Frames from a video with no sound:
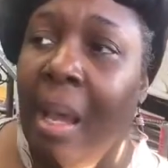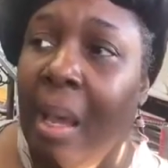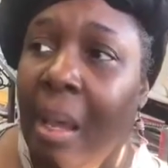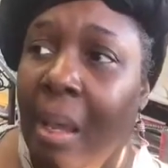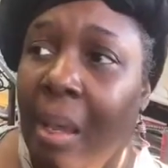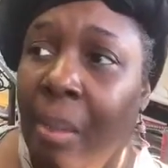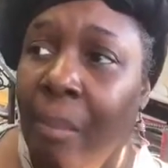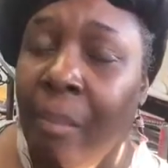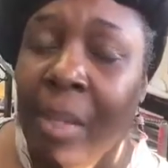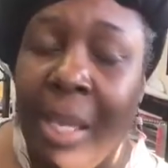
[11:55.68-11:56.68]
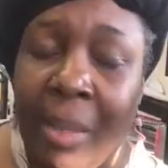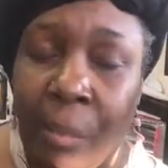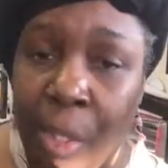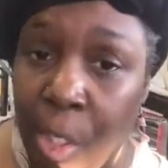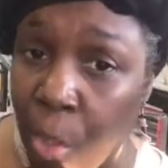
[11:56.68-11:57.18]
And
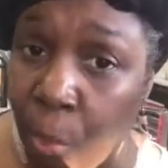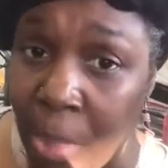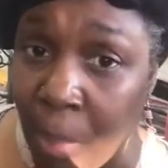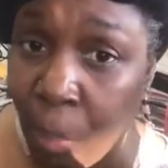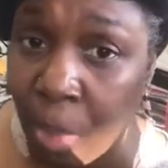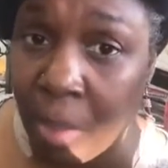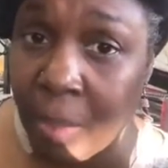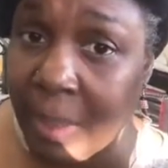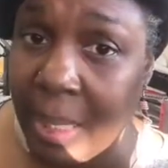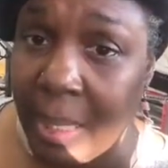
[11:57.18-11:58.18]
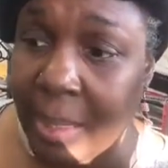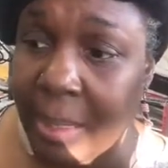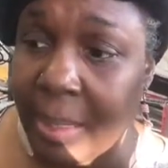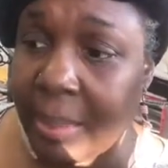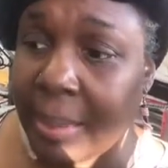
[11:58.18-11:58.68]
we do not work on
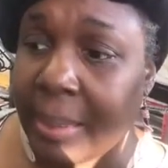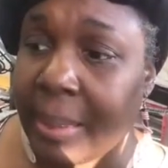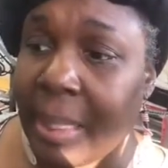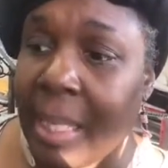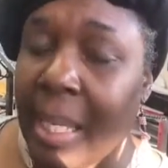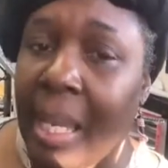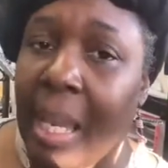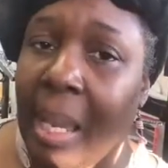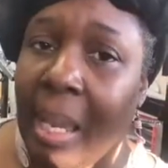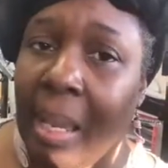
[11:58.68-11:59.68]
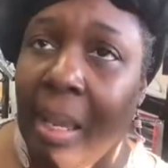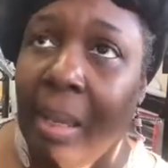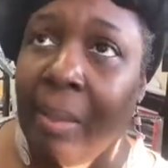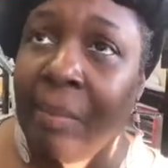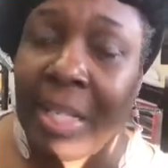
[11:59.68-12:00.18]
Sundays.
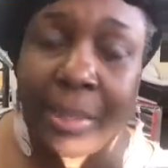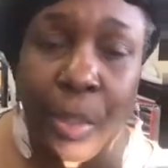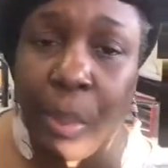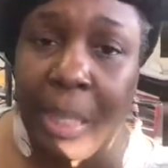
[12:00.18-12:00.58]
That's the only